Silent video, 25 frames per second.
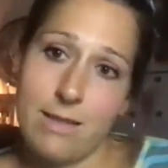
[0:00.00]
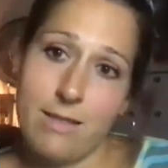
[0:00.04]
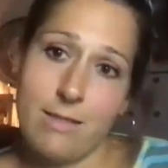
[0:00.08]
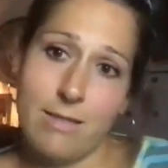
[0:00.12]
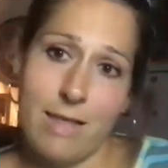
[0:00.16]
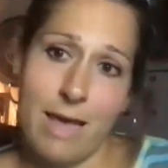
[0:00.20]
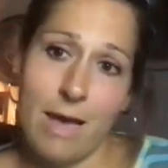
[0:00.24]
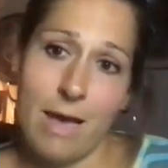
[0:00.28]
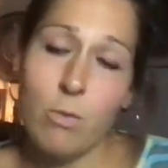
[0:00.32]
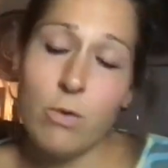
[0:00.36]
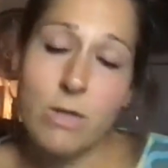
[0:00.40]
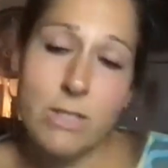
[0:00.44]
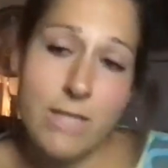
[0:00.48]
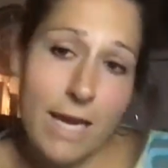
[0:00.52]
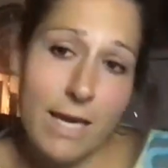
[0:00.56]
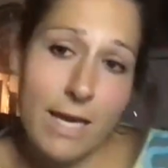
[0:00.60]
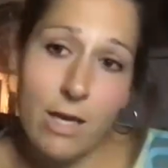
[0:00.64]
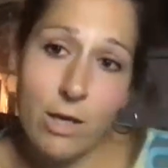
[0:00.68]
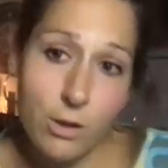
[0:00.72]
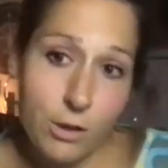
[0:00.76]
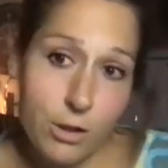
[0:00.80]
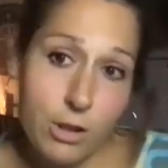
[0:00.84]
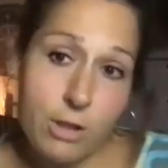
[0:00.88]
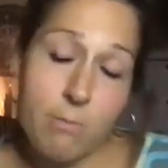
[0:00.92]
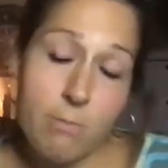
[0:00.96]
that will take
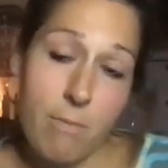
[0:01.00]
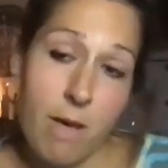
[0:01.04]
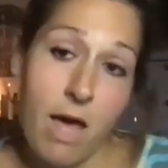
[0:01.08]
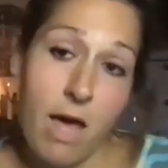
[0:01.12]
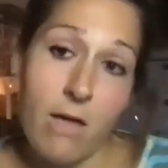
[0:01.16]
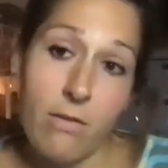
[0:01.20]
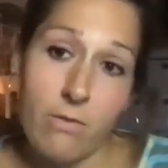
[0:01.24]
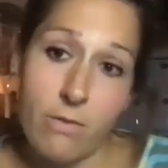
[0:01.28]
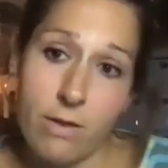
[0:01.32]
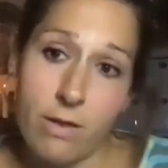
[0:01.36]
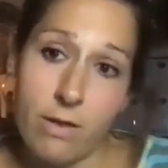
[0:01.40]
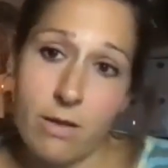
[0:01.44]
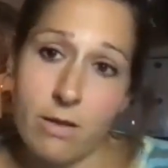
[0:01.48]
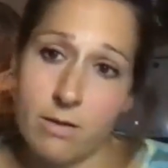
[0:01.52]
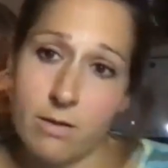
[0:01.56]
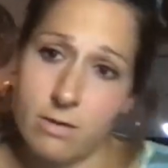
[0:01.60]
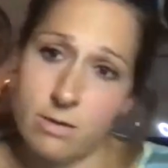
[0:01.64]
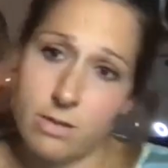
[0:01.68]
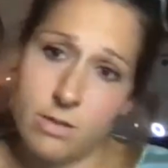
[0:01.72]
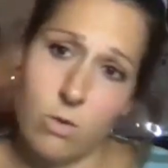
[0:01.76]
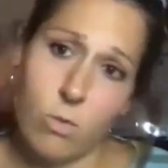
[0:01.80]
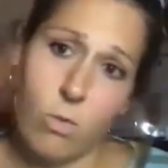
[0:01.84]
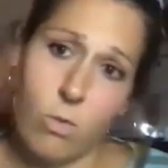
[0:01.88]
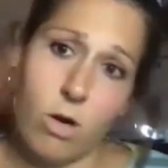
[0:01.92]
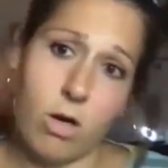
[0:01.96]
a good month
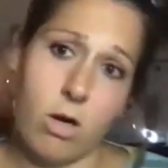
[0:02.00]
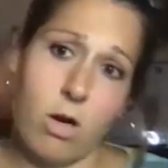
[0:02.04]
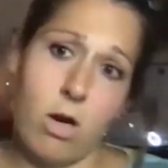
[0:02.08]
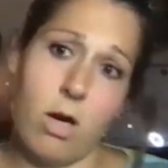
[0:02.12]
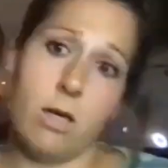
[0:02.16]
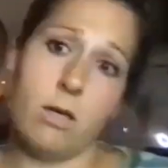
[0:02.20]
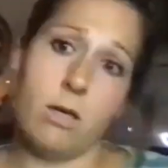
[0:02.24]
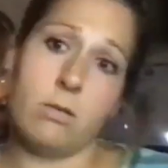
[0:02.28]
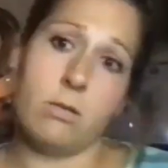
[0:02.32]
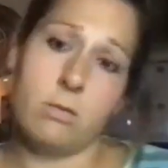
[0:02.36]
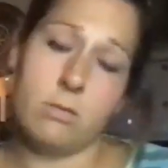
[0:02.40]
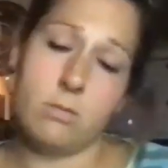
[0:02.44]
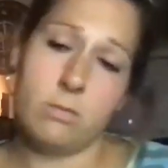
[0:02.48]
to work on.